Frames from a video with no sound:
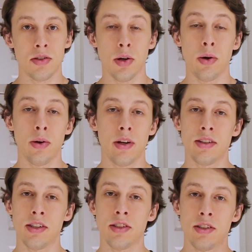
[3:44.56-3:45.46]
So in
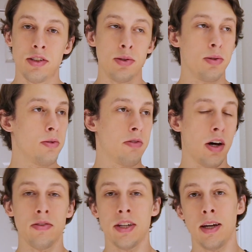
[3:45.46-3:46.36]
addition to
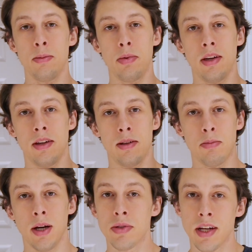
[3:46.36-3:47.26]
valve type and
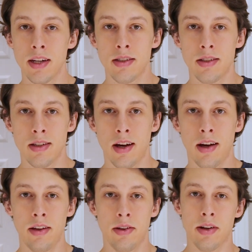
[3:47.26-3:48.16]
pipe size,
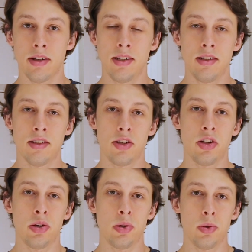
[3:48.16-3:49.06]
you're going to need to
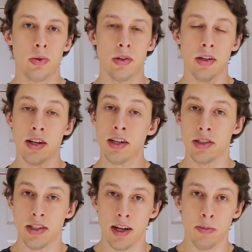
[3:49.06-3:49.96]
know the
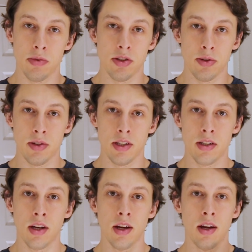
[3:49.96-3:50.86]
connection type that you
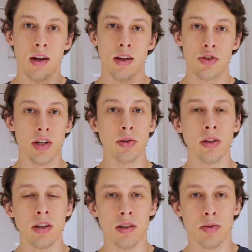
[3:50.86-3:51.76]
need.
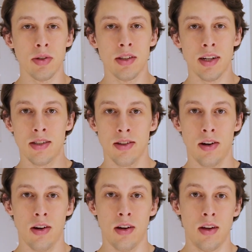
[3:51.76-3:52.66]
Generally, the three that I
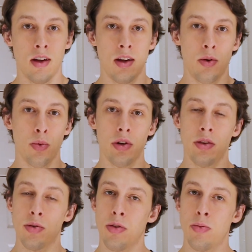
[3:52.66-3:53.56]
saw were
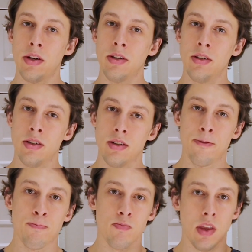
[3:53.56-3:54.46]
either threaded,
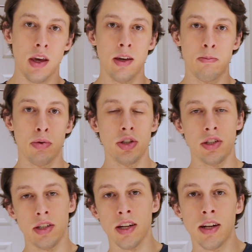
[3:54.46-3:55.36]
a push
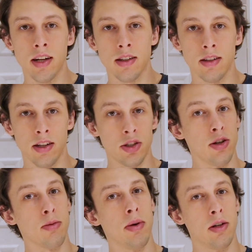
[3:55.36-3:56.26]
to connect like a
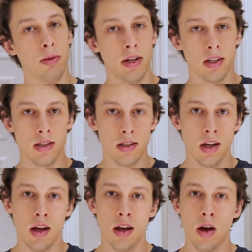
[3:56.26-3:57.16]
shark bite or PEX,
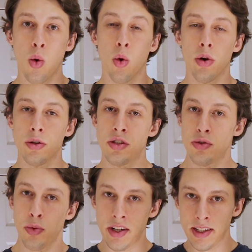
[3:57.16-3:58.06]
or
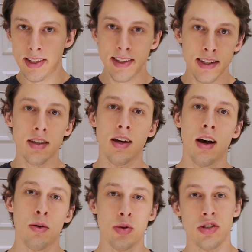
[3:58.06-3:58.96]
sweated,
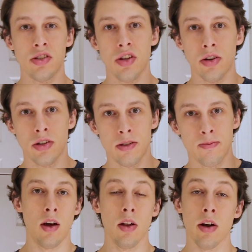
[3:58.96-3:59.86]
which is soldered.
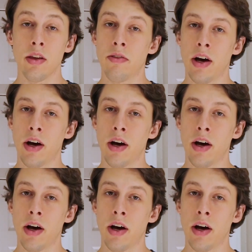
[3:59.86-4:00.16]
A lot of the